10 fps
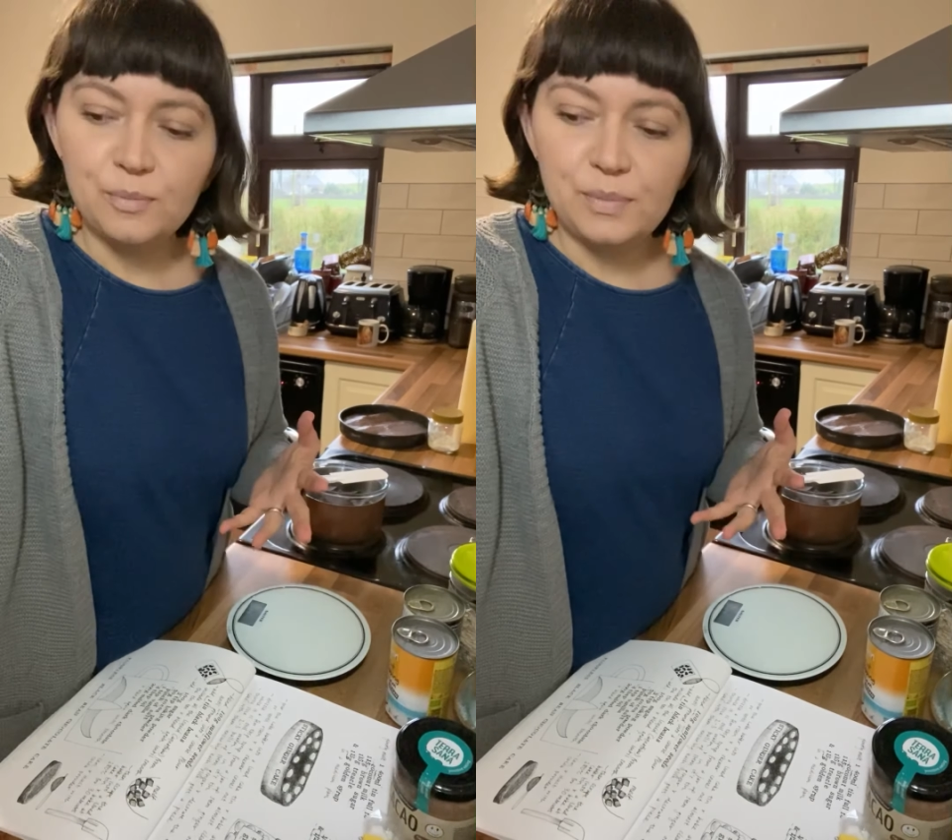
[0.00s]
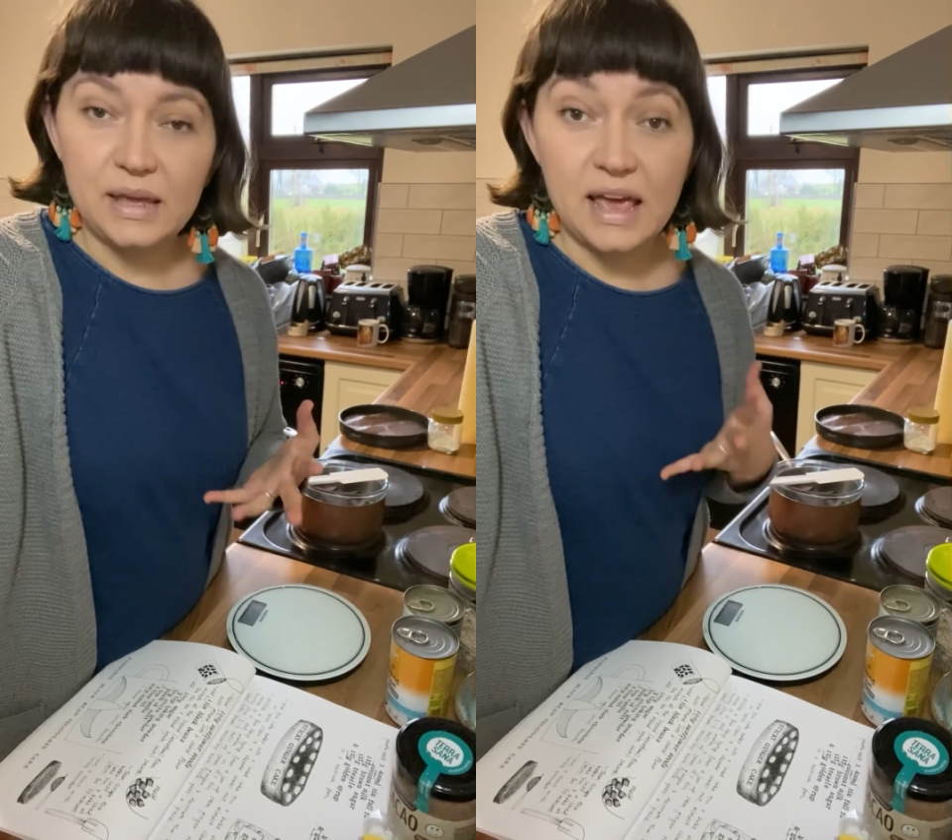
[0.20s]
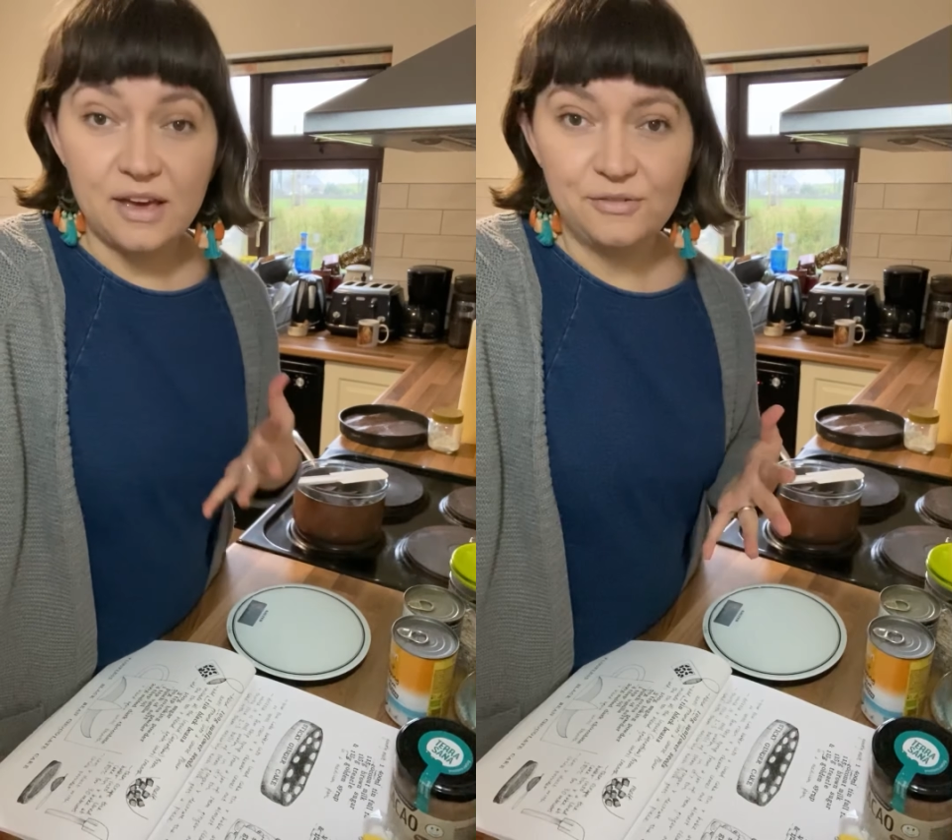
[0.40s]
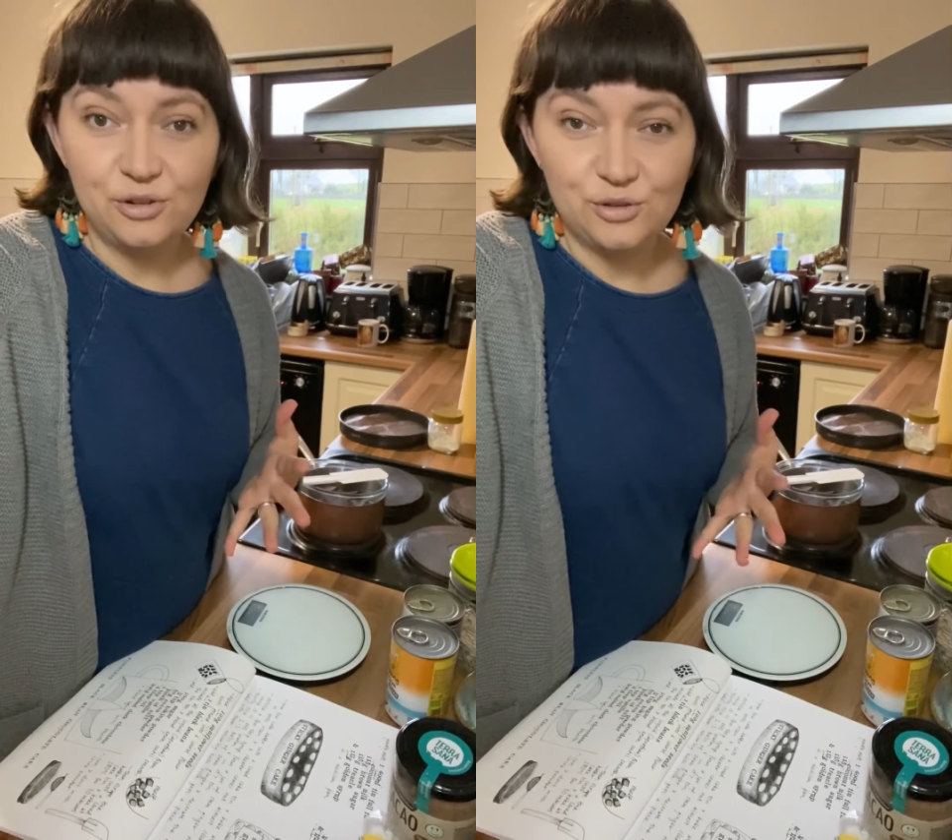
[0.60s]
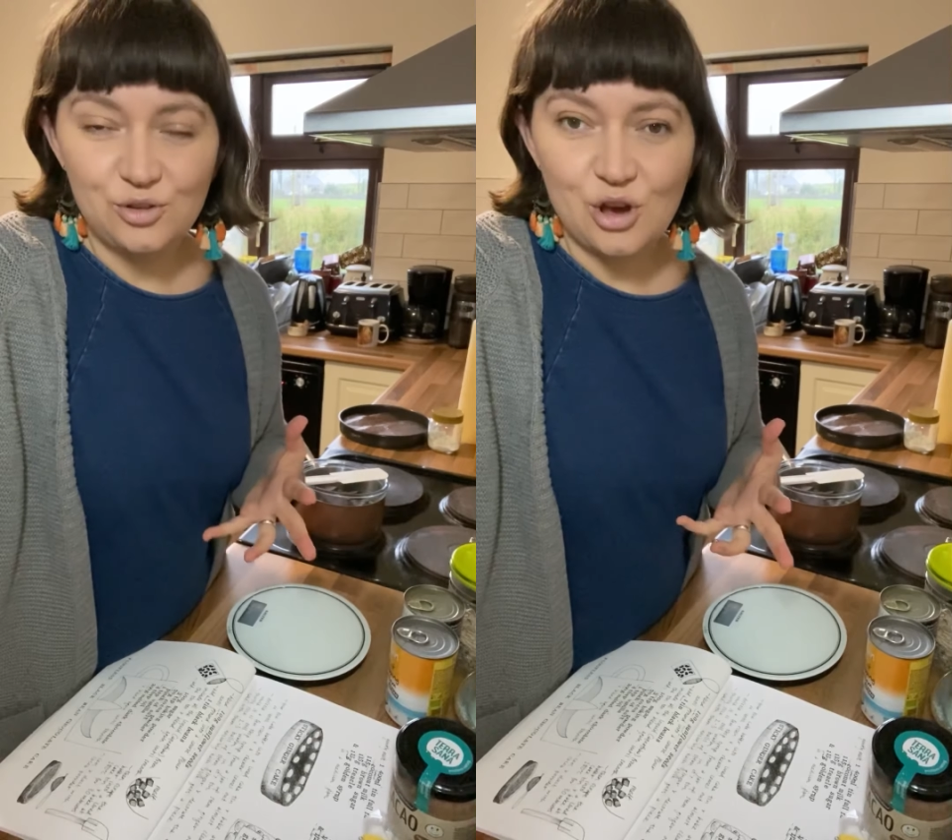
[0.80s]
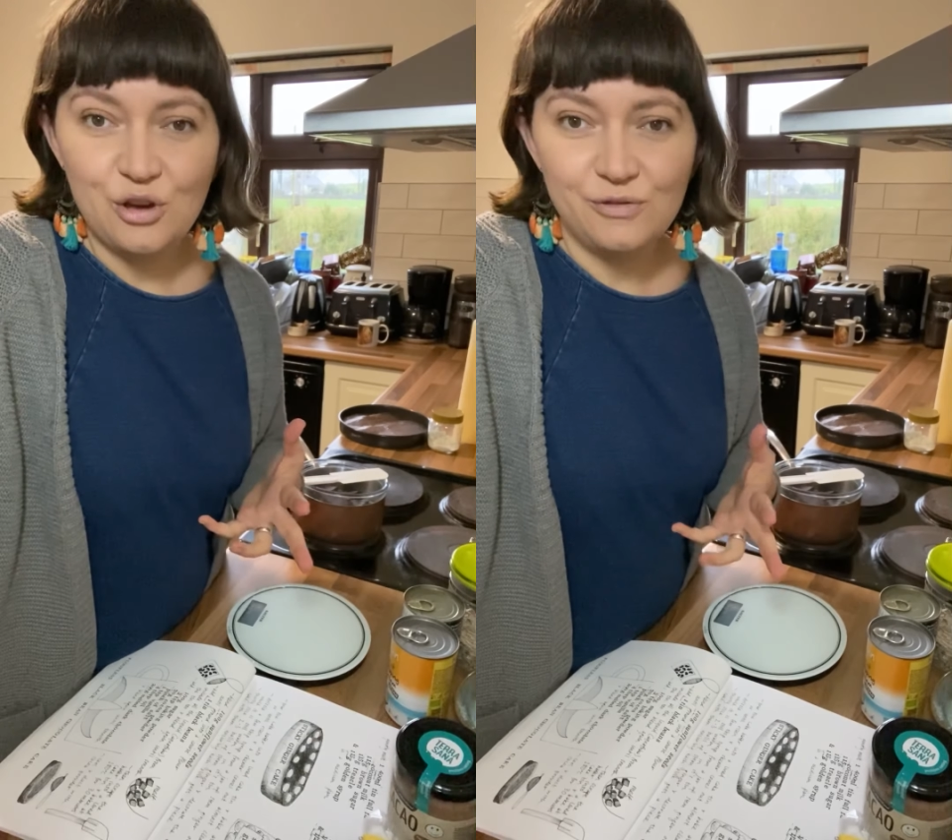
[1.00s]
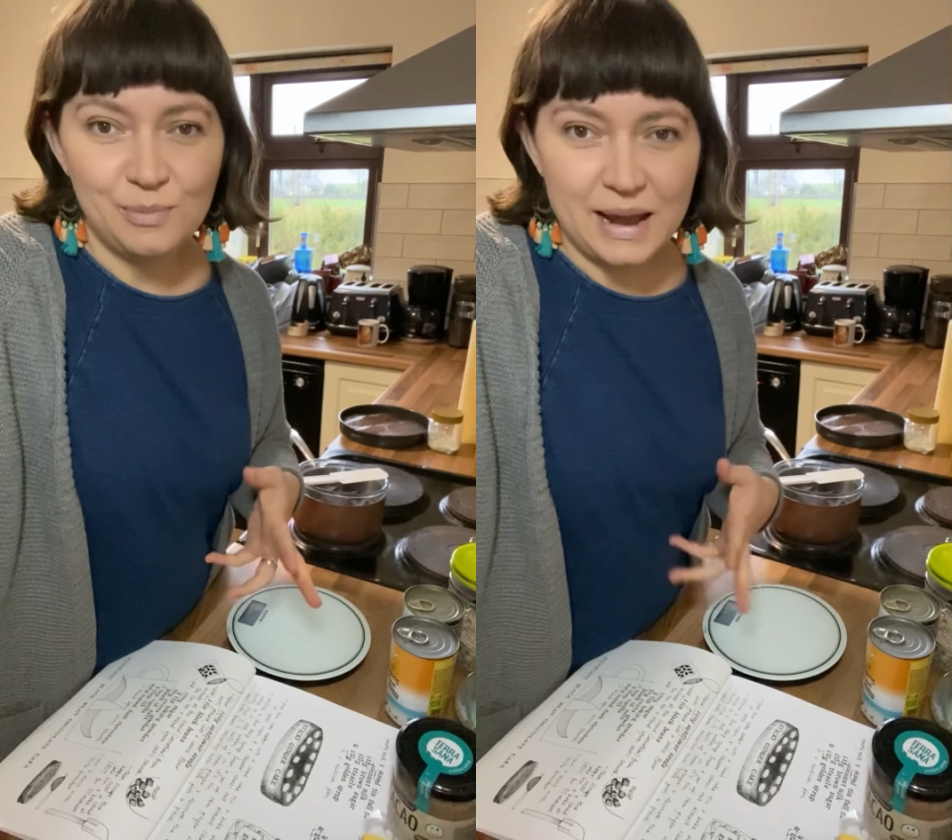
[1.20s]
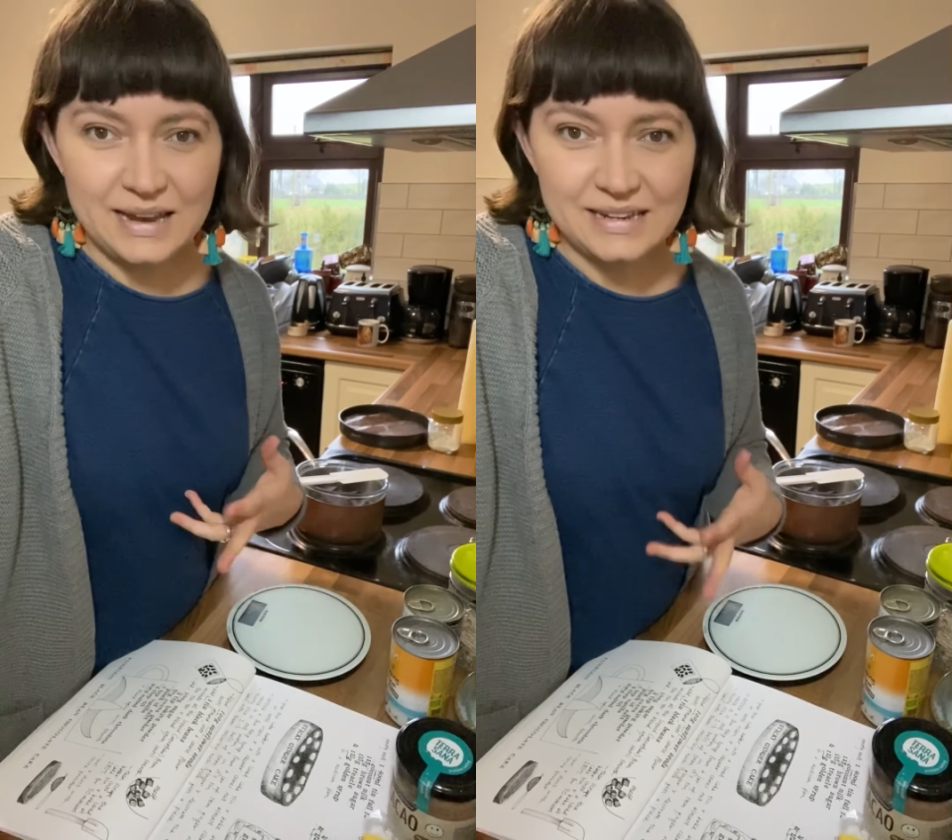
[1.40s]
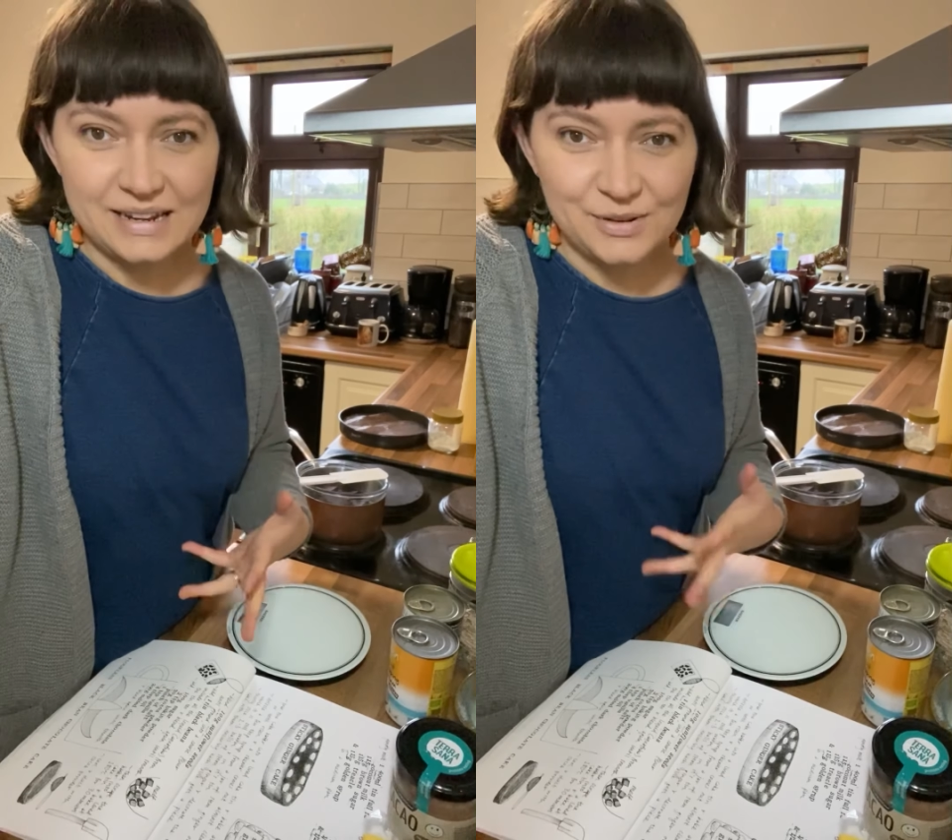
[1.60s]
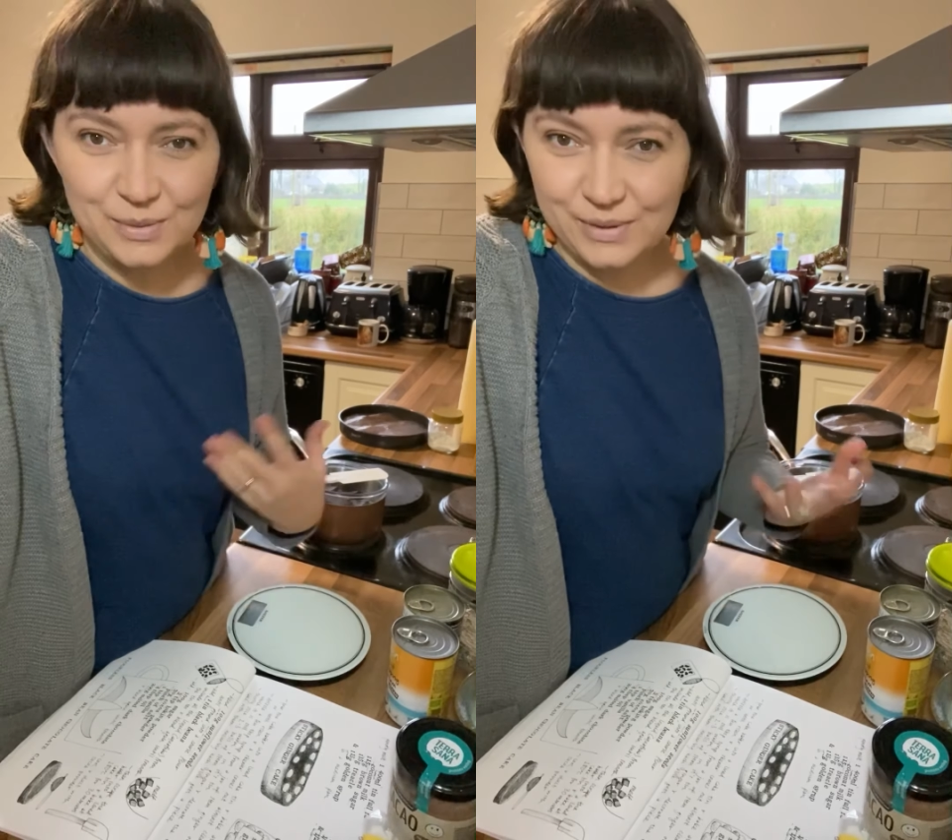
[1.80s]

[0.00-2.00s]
Be careful not to over blend it